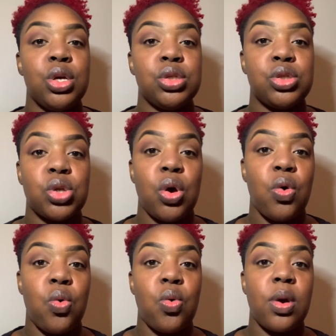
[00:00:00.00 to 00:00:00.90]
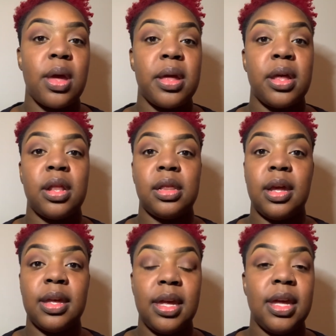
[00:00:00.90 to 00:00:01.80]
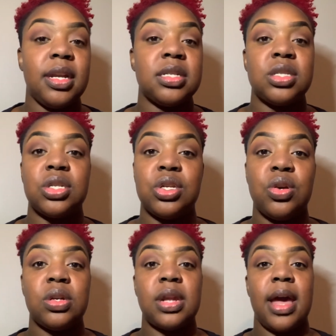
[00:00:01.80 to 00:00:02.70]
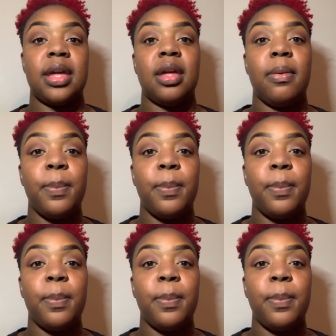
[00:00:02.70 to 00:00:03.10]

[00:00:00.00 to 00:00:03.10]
So again, it's to your liking,